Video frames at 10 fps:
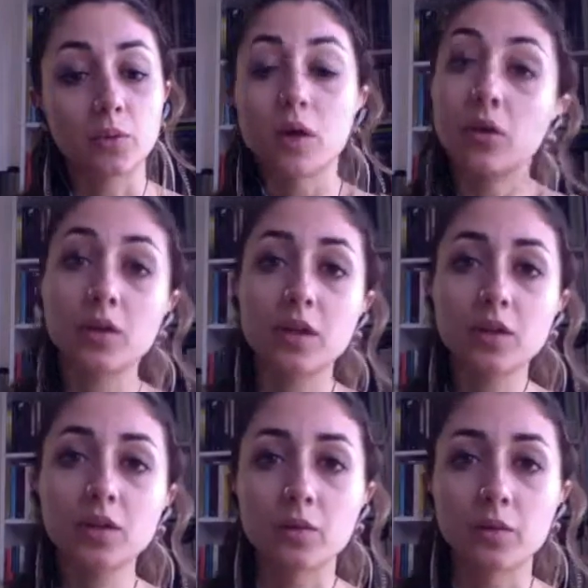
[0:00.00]
own
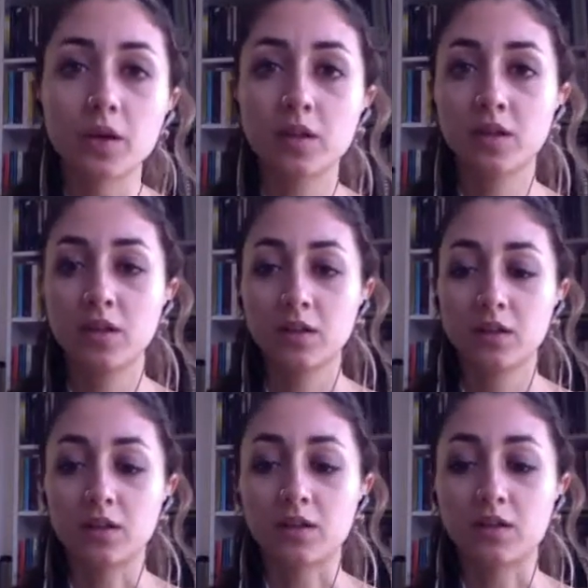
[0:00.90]
inner work,
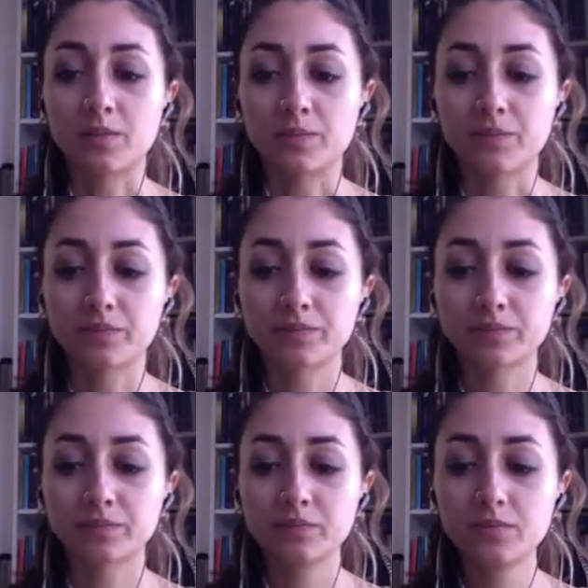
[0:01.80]

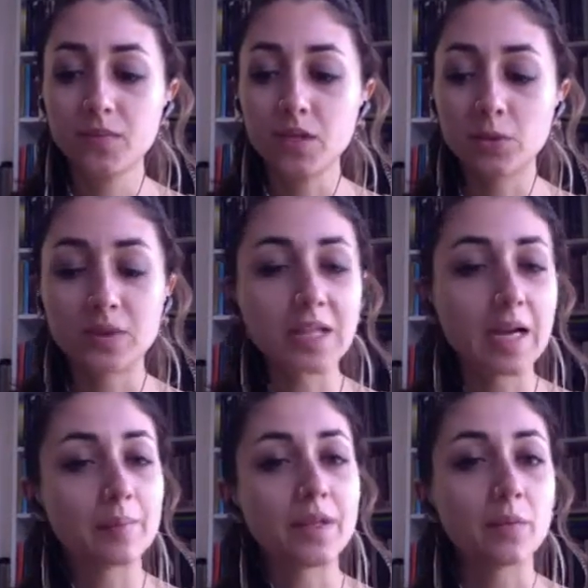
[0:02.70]
to what's
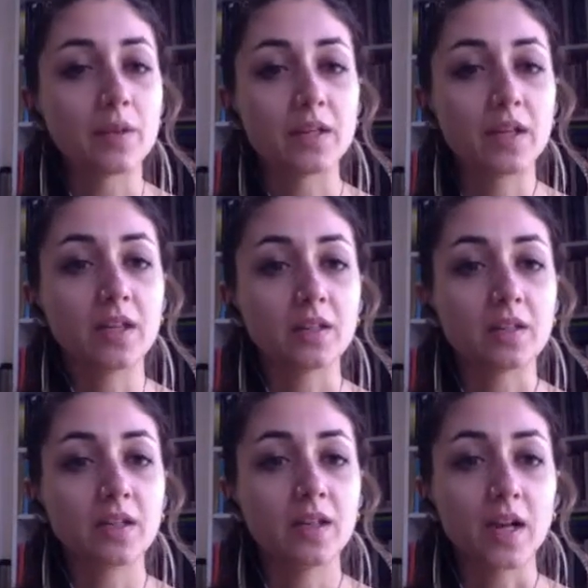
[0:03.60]
happening within
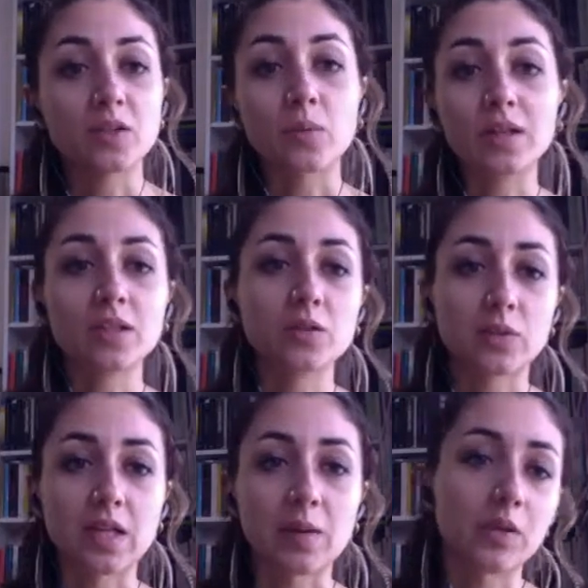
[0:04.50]
as well as
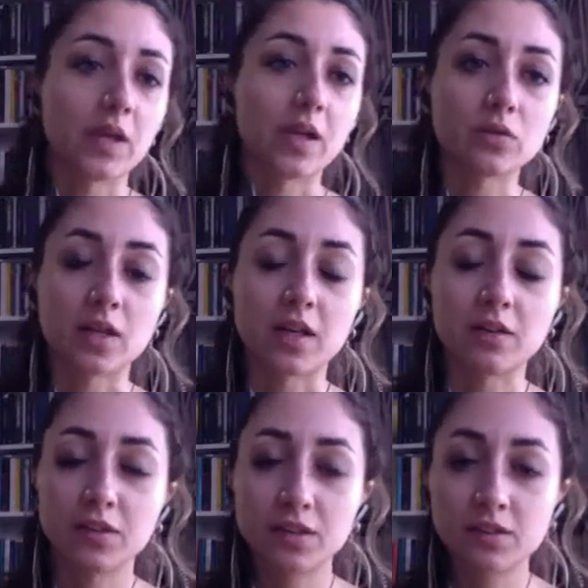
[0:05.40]
what's happening outside
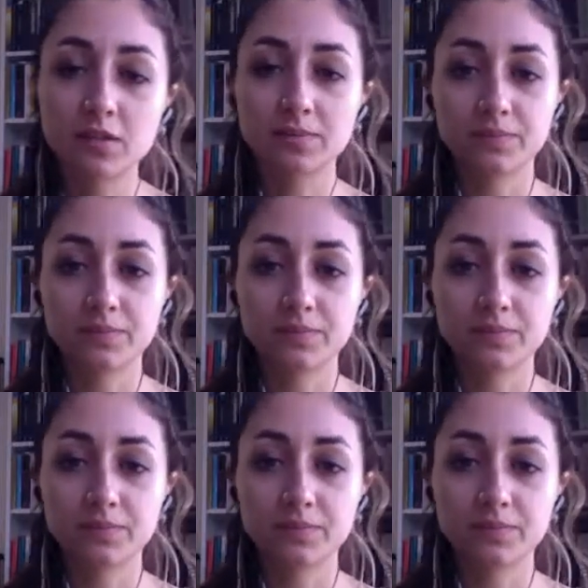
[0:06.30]
of us.